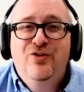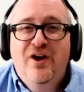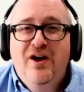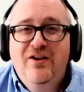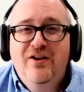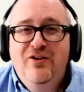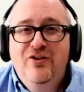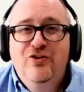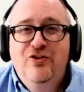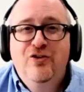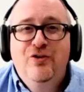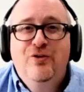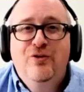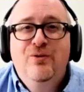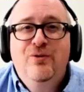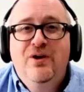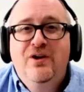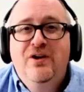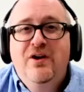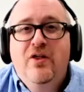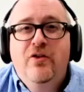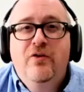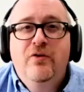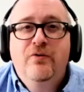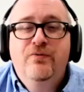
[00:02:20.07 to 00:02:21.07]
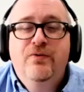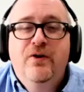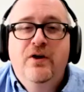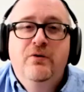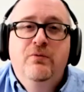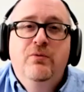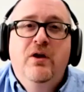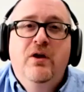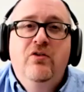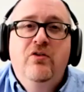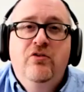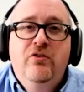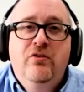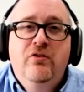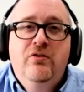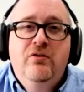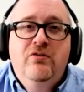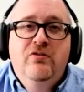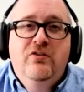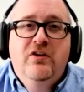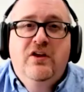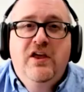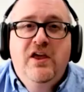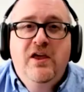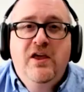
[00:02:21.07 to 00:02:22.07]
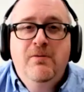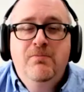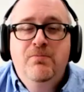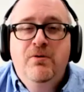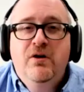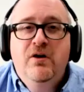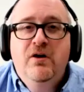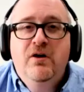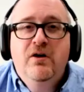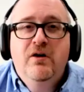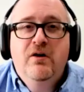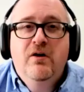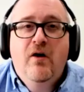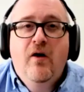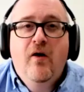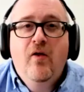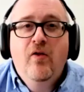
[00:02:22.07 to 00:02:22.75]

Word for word: trying to do another fundraiser to keep uh,